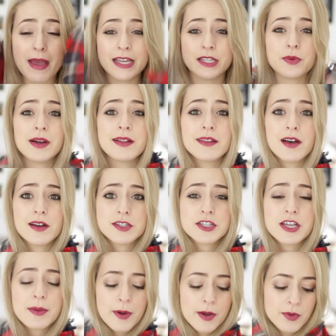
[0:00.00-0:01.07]
Madewell last
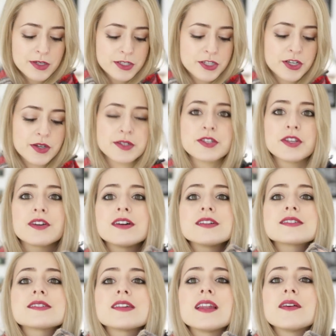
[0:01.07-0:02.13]
year, but I wanted to show it to you guys
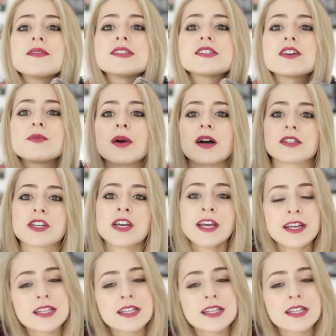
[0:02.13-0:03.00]
because I love it so much.